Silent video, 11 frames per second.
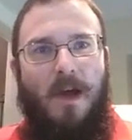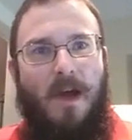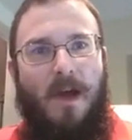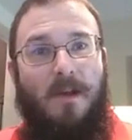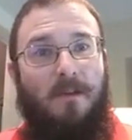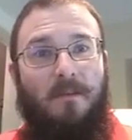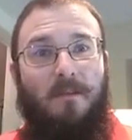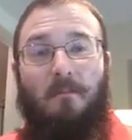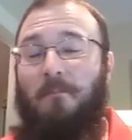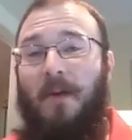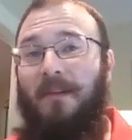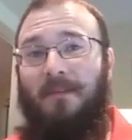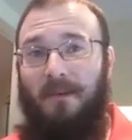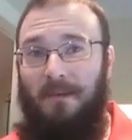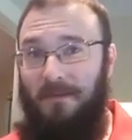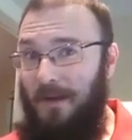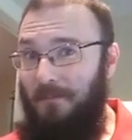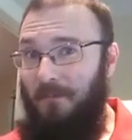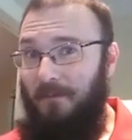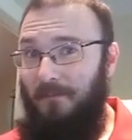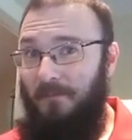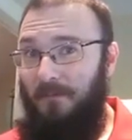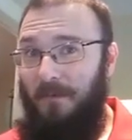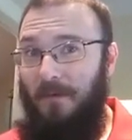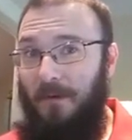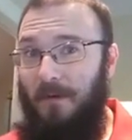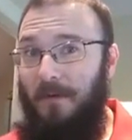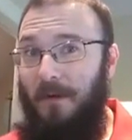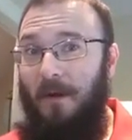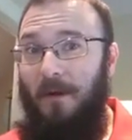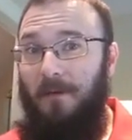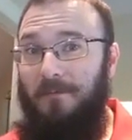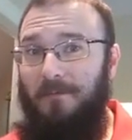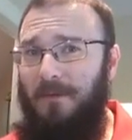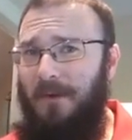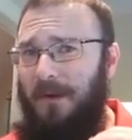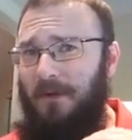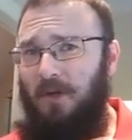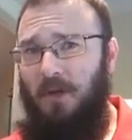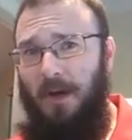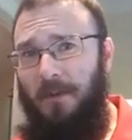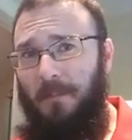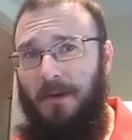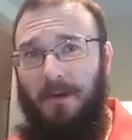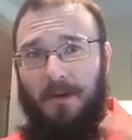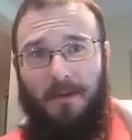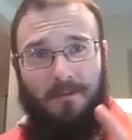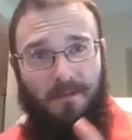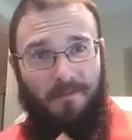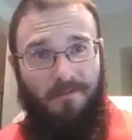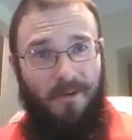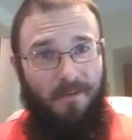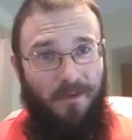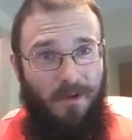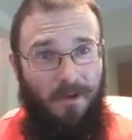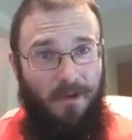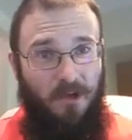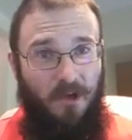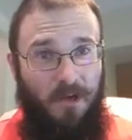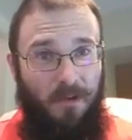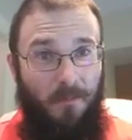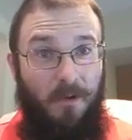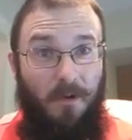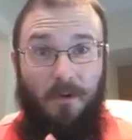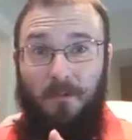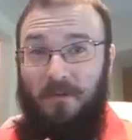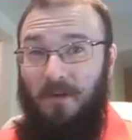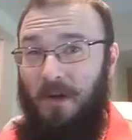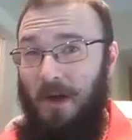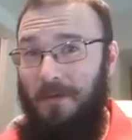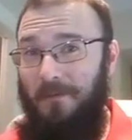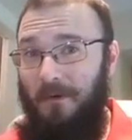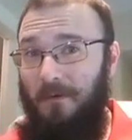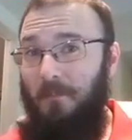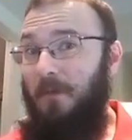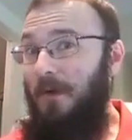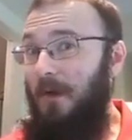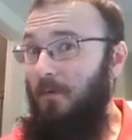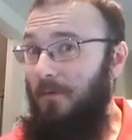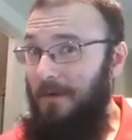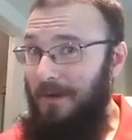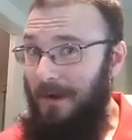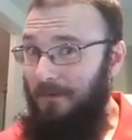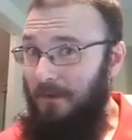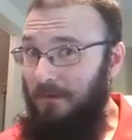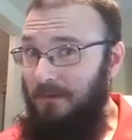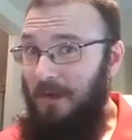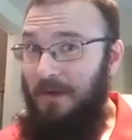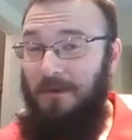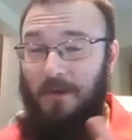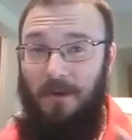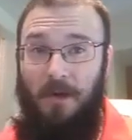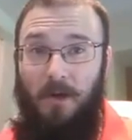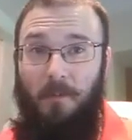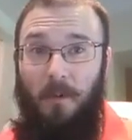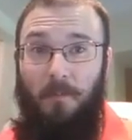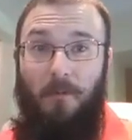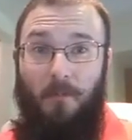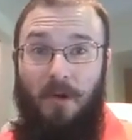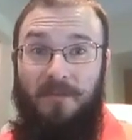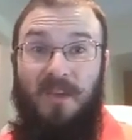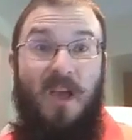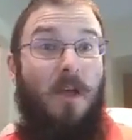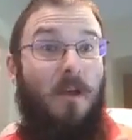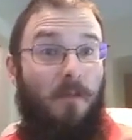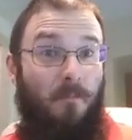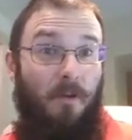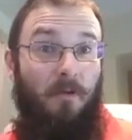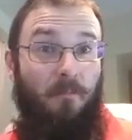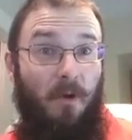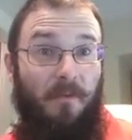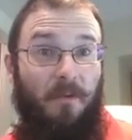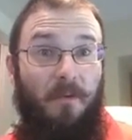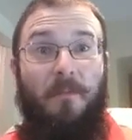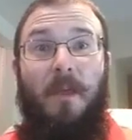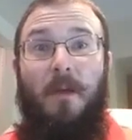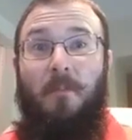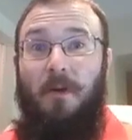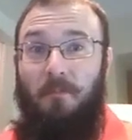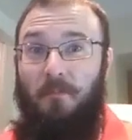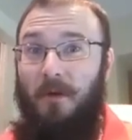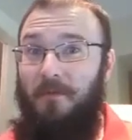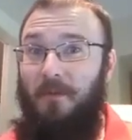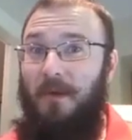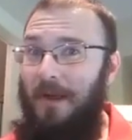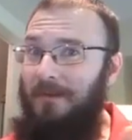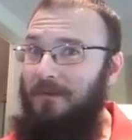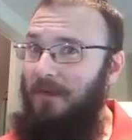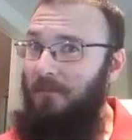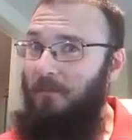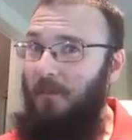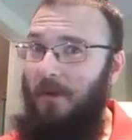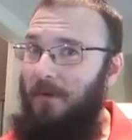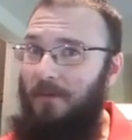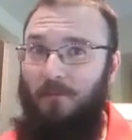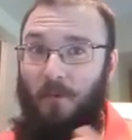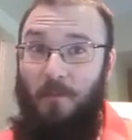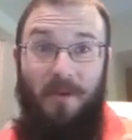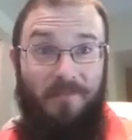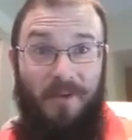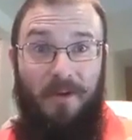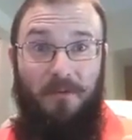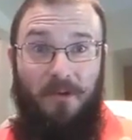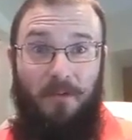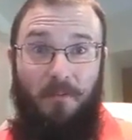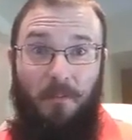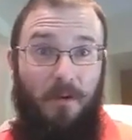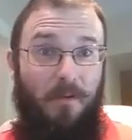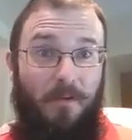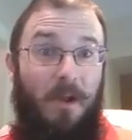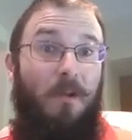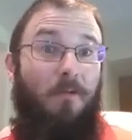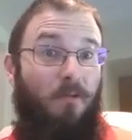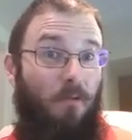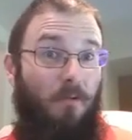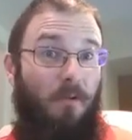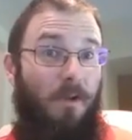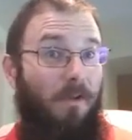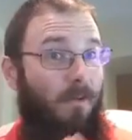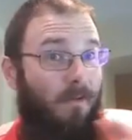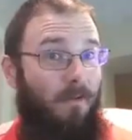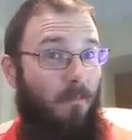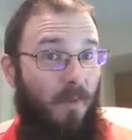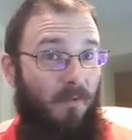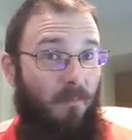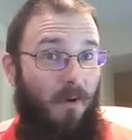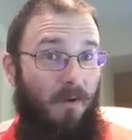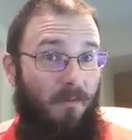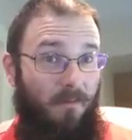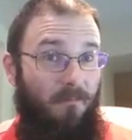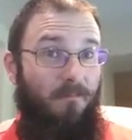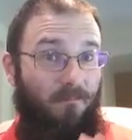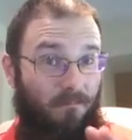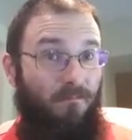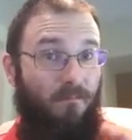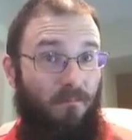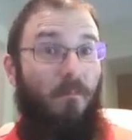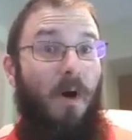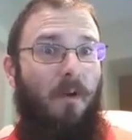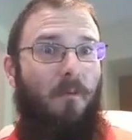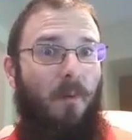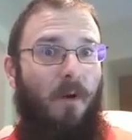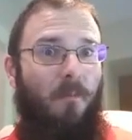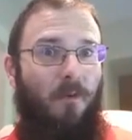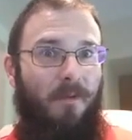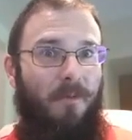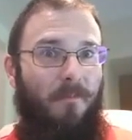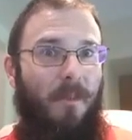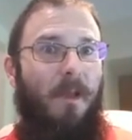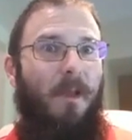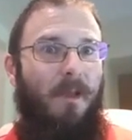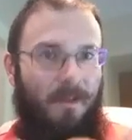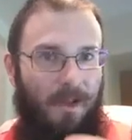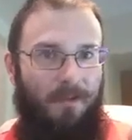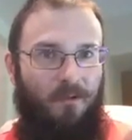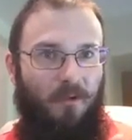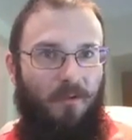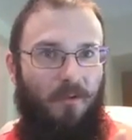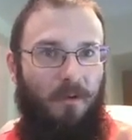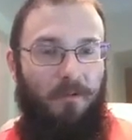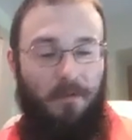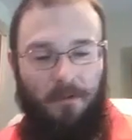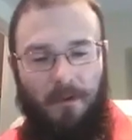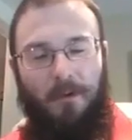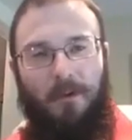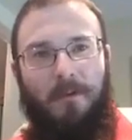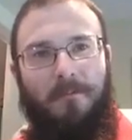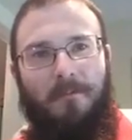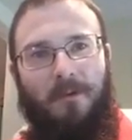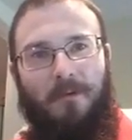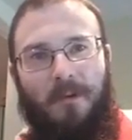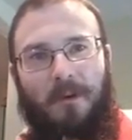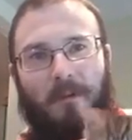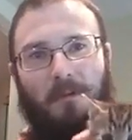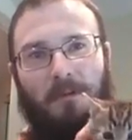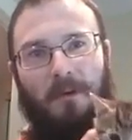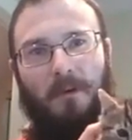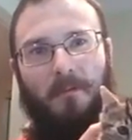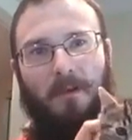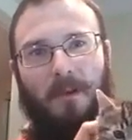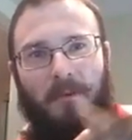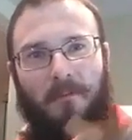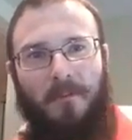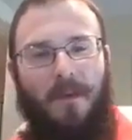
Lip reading: And the best example of a charming, sophisticated gentleman who is confident, but not overly arrogant, that I could come up with was Pierce Brosnan. Pierce Brosnan as James Bond. One of my favourite James Bonds. I love GoldenEye. I think it's the best modern Bond movie. It has just the right fit. Oh look, just on cue. Here comes the kitten.